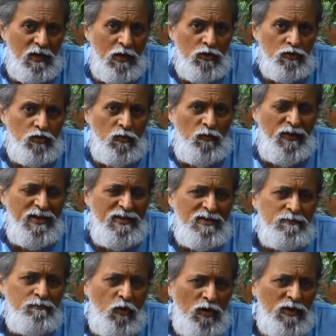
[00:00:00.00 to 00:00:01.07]
So various
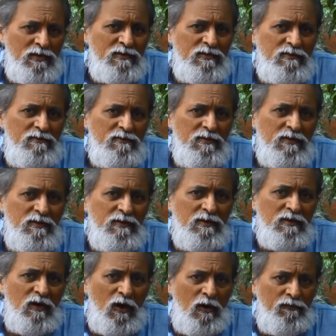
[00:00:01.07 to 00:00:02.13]
models
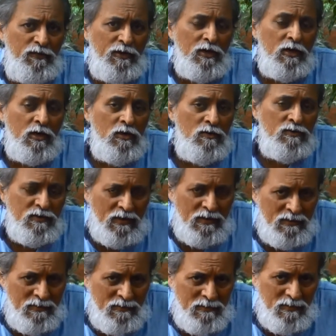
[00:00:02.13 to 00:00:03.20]
of inclusion
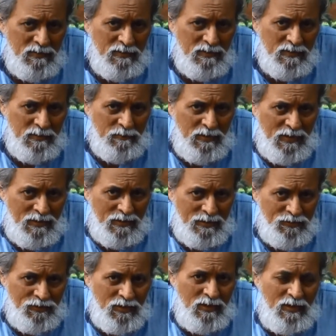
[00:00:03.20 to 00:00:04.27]
emerge
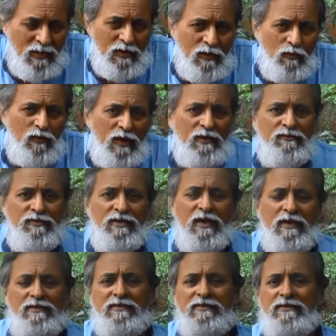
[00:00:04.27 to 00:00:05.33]
when we
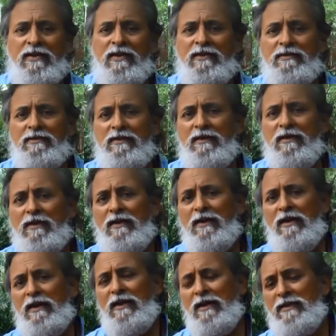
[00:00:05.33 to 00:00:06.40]
understand
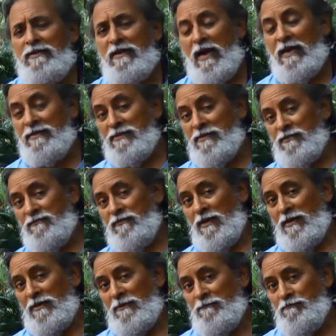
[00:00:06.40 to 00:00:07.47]
and identify
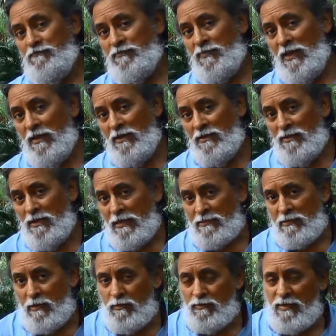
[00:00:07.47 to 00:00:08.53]
the
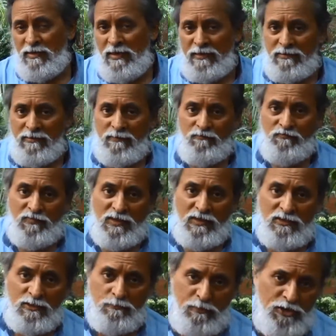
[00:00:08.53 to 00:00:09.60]
exclusion at
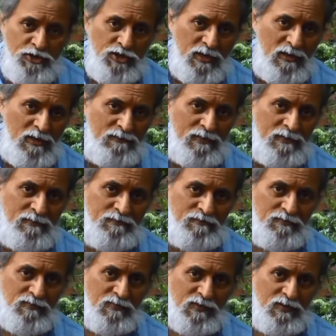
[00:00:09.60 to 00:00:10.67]
spatial level.
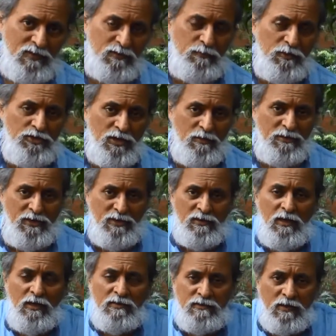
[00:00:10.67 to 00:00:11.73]
Spatial meaning
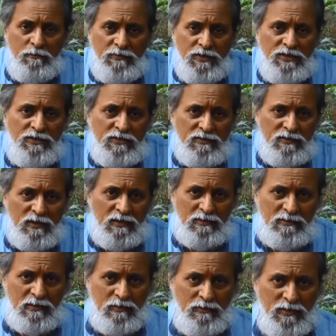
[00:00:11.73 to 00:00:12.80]
some regions are
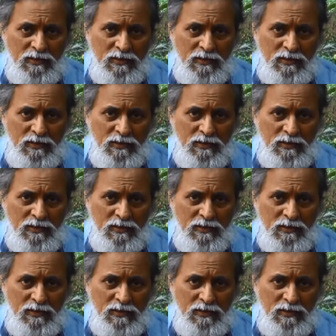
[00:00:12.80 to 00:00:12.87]
excluded.